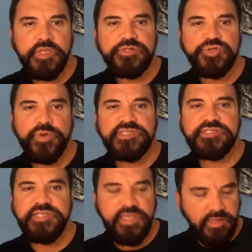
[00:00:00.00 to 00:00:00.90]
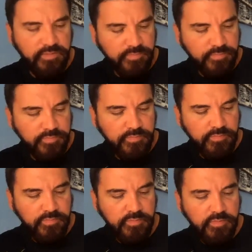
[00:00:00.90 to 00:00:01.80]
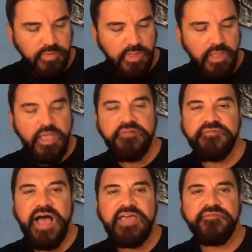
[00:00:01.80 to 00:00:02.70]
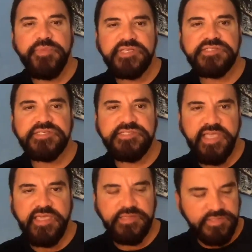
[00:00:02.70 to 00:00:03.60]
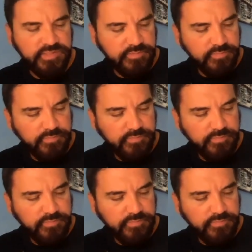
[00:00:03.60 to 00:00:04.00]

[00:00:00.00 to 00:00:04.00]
choice D, 5 business days.